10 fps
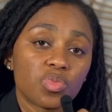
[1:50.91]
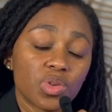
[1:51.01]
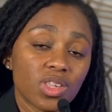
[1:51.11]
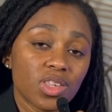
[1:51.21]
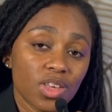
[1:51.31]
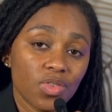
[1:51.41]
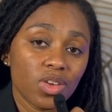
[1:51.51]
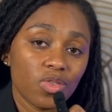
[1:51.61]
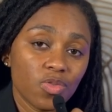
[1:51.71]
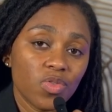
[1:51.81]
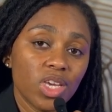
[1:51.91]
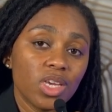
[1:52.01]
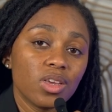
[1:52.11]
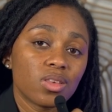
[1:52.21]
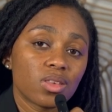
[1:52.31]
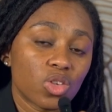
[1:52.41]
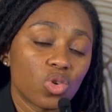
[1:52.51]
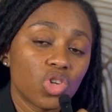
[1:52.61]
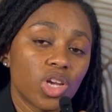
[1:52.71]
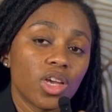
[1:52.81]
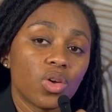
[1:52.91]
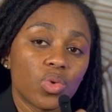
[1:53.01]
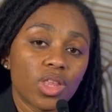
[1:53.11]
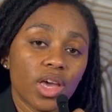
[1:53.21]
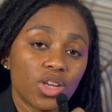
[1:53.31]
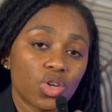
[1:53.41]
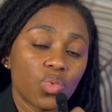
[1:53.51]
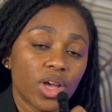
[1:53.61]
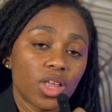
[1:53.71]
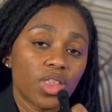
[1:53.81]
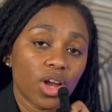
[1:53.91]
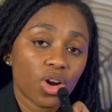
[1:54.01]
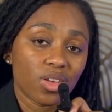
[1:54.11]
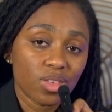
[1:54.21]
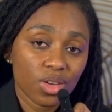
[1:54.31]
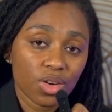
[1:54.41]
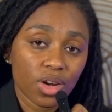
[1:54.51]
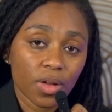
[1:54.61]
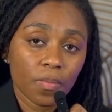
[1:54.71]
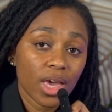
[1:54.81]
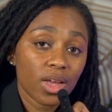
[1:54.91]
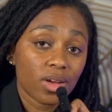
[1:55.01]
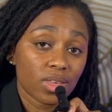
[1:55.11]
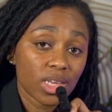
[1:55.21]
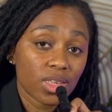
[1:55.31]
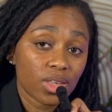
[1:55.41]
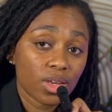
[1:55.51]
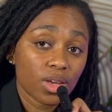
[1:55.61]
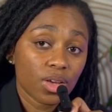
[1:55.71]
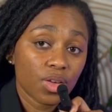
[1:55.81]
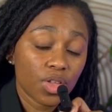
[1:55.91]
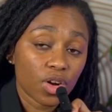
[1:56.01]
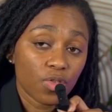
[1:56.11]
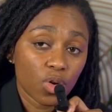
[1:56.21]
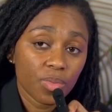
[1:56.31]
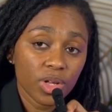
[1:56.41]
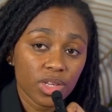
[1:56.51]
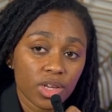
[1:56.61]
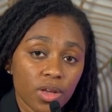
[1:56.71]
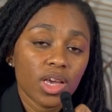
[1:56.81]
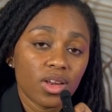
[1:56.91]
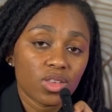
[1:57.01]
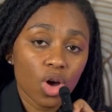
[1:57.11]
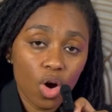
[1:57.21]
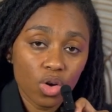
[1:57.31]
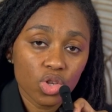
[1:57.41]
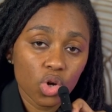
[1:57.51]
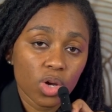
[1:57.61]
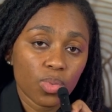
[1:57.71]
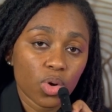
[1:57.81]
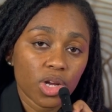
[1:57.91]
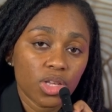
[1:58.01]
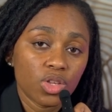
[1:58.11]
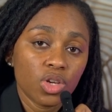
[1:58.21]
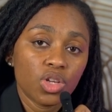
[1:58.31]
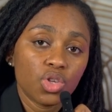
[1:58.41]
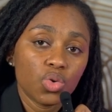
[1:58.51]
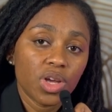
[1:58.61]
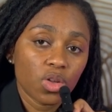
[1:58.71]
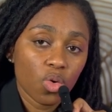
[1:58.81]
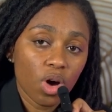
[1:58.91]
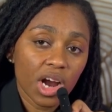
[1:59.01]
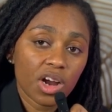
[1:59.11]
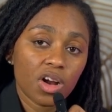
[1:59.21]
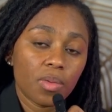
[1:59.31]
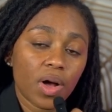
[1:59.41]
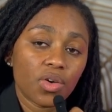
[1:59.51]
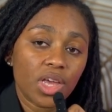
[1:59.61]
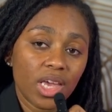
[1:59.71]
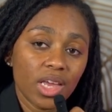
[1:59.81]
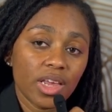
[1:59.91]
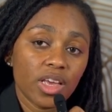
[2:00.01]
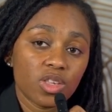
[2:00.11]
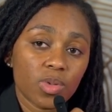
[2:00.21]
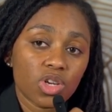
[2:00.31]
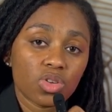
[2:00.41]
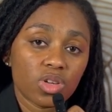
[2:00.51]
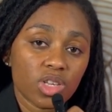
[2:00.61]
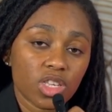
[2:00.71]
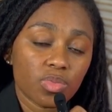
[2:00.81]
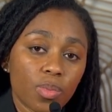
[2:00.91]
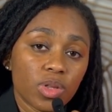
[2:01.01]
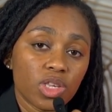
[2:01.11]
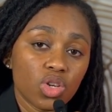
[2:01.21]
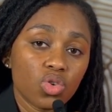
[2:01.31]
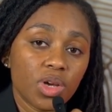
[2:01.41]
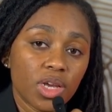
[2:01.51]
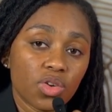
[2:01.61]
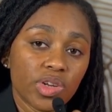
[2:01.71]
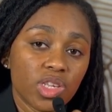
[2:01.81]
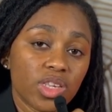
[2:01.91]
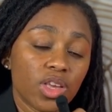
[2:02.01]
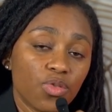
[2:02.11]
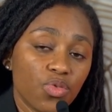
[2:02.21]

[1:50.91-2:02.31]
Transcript: specific fees associated with the HOA that they are considering and assessing their affordability. It is also important to inquire about any special assessment or potential increases in